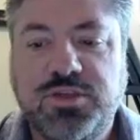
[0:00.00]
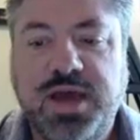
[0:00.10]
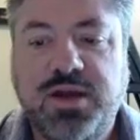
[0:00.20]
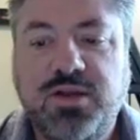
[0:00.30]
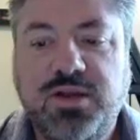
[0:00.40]

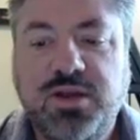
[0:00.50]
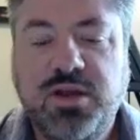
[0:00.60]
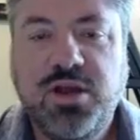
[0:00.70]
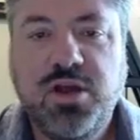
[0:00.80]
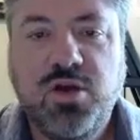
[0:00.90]
model.
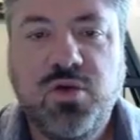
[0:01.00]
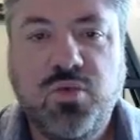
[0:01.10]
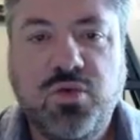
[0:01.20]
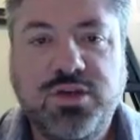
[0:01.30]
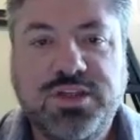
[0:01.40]

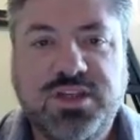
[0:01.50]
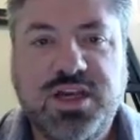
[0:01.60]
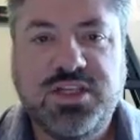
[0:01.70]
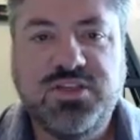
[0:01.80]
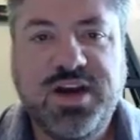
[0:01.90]
We'll
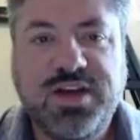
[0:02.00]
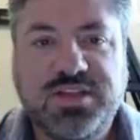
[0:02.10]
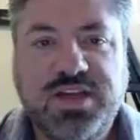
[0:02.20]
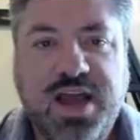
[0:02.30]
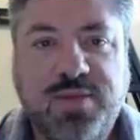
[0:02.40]
discuss
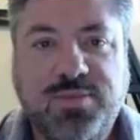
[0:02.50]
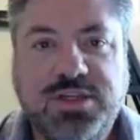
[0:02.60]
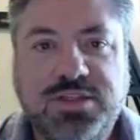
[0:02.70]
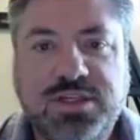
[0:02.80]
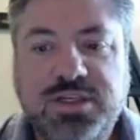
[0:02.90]
various
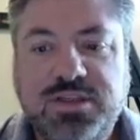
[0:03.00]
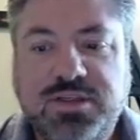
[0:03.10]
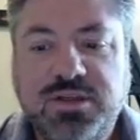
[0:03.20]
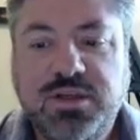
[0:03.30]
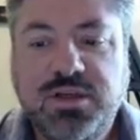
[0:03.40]

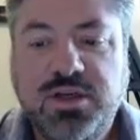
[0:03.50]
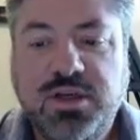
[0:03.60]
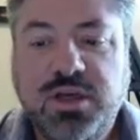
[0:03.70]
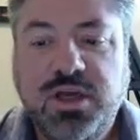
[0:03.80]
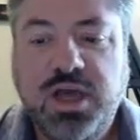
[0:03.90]
competencies.
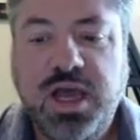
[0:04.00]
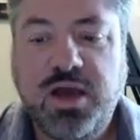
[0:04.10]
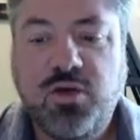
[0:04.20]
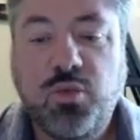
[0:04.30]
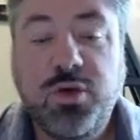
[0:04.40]

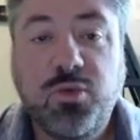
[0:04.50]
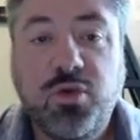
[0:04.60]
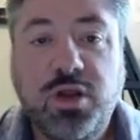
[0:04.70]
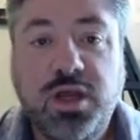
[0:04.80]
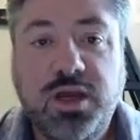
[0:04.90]
We
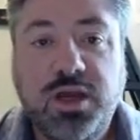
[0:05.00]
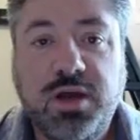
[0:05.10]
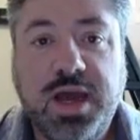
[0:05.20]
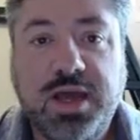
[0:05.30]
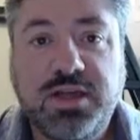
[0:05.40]
will
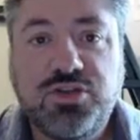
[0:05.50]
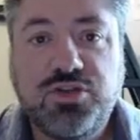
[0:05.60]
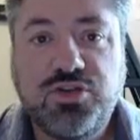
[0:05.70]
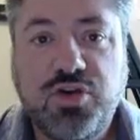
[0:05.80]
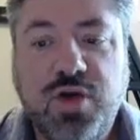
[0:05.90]

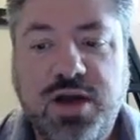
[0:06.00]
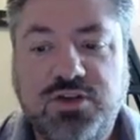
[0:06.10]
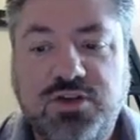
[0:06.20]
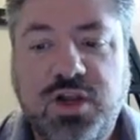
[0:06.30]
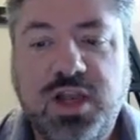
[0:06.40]
show how
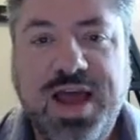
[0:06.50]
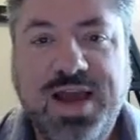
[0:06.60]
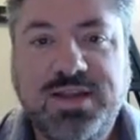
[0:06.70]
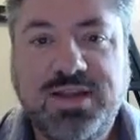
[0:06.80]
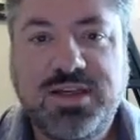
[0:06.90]
to
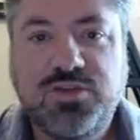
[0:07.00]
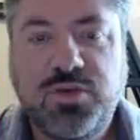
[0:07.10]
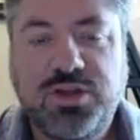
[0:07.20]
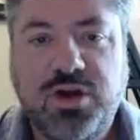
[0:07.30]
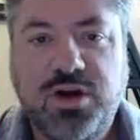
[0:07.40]
align this
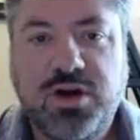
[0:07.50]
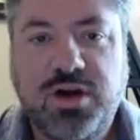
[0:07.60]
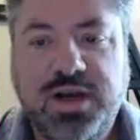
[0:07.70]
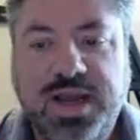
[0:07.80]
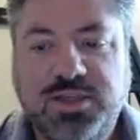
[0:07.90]
with
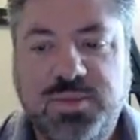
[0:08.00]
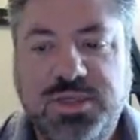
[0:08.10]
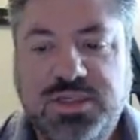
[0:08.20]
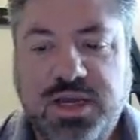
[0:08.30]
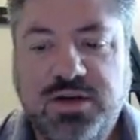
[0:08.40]
our
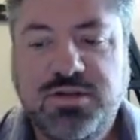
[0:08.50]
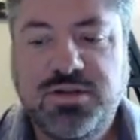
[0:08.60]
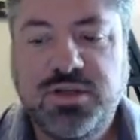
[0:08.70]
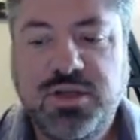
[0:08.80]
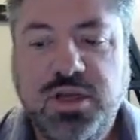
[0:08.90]
NASP
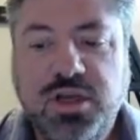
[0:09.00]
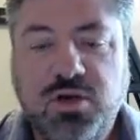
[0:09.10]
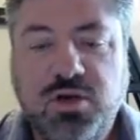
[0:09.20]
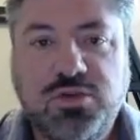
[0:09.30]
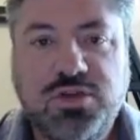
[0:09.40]
standards.
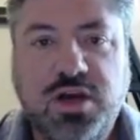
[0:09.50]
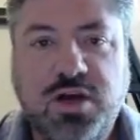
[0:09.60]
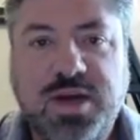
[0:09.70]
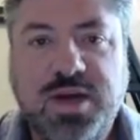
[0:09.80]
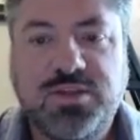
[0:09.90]
We'll talk
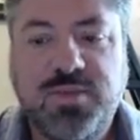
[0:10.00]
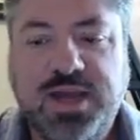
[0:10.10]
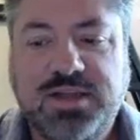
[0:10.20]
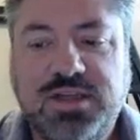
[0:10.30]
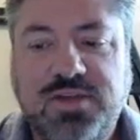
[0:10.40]
about some
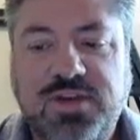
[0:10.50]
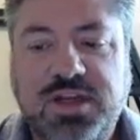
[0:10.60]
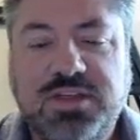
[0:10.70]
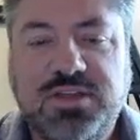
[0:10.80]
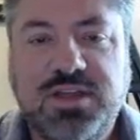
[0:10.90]

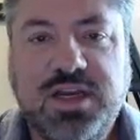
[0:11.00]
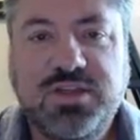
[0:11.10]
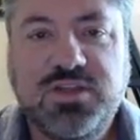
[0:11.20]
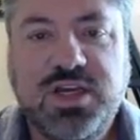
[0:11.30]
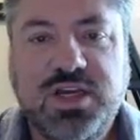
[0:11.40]
activities and
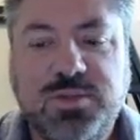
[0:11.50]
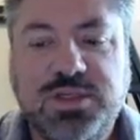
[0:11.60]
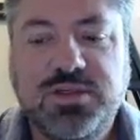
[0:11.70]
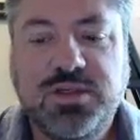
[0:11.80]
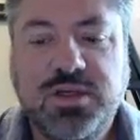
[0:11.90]

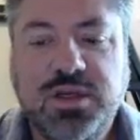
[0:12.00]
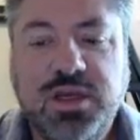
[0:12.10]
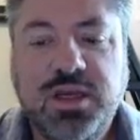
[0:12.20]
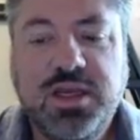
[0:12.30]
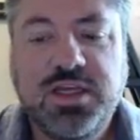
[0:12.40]
assessments,
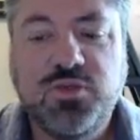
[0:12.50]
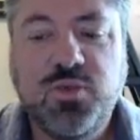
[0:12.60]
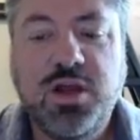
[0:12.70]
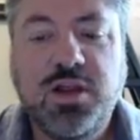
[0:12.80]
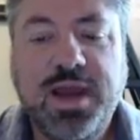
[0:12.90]
as
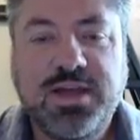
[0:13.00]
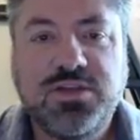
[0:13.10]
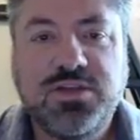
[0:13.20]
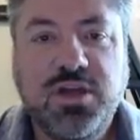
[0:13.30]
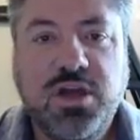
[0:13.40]
well
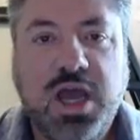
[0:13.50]
as